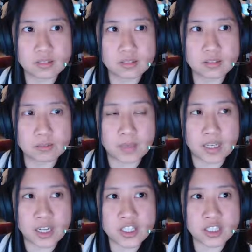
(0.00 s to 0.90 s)

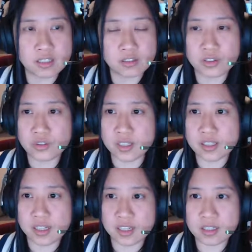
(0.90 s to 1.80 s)
managing the
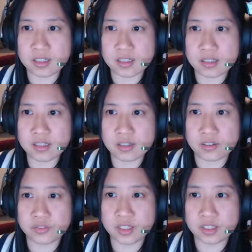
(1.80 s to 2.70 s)
translations
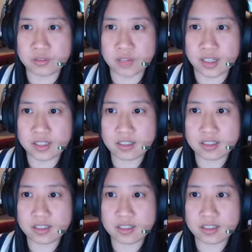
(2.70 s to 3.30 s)
of the UI.